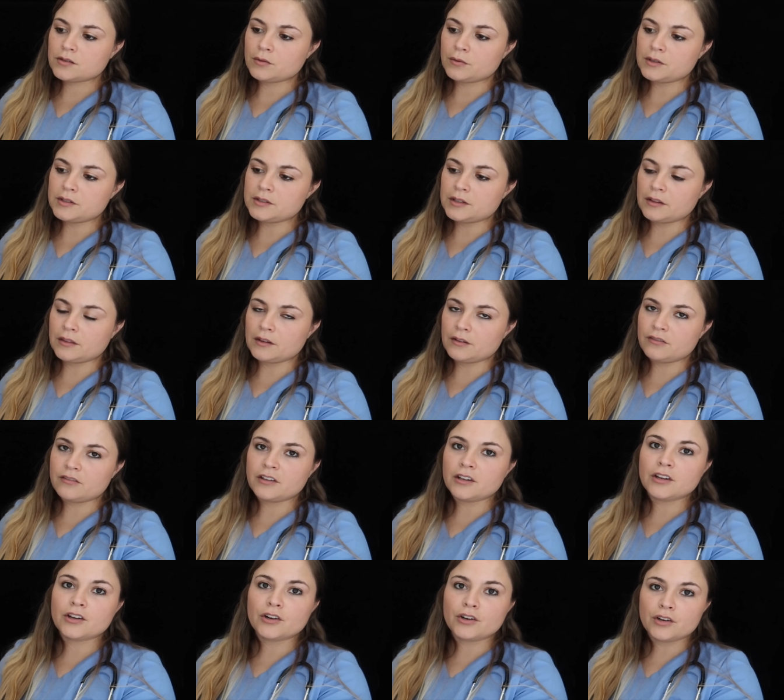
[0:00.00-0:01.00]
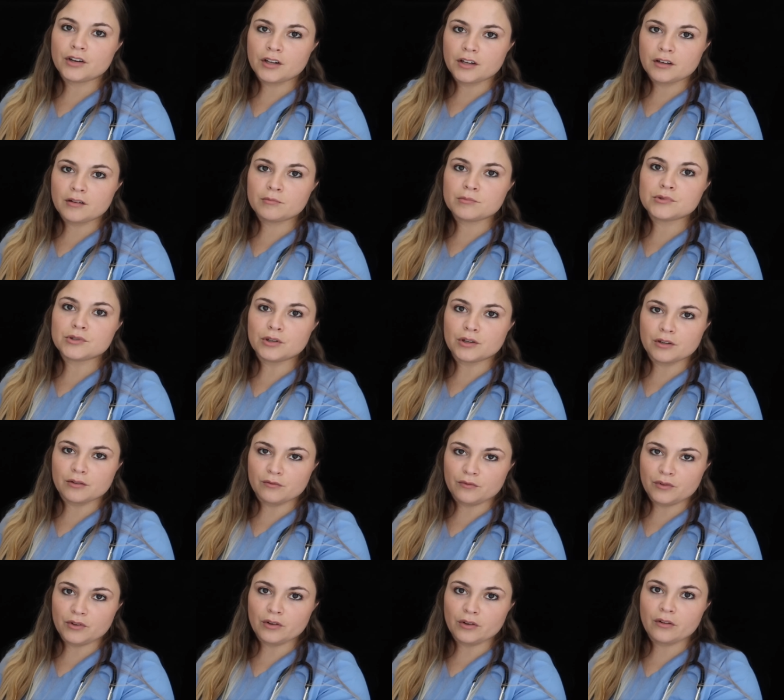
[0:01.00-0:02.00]
Squeezing the fingertips,
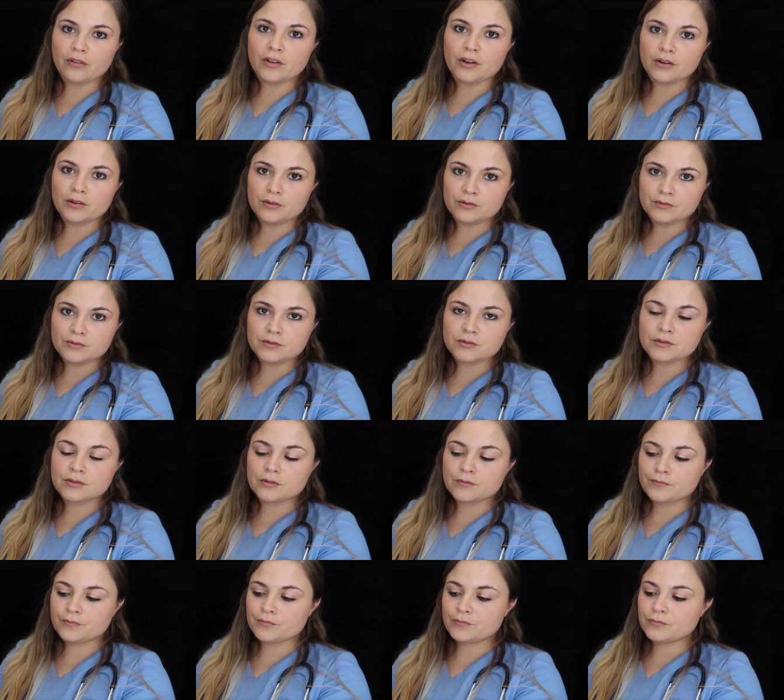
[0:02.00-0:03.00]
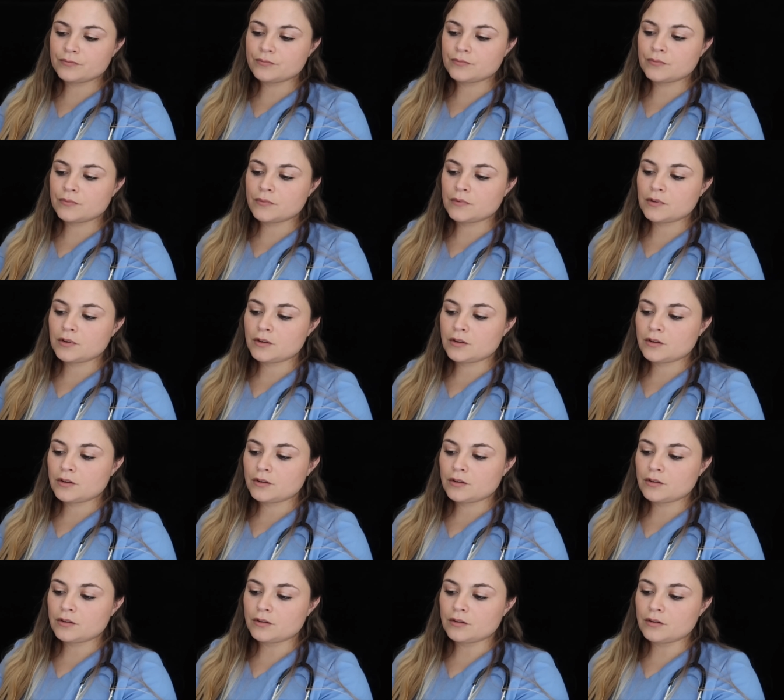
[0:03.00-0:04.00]
you can feel those.
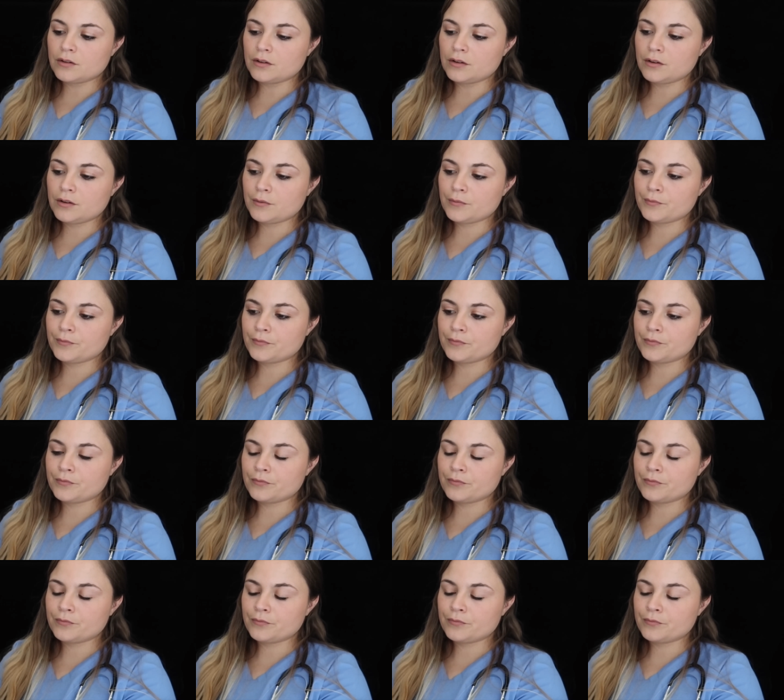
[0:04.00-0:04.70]
Good.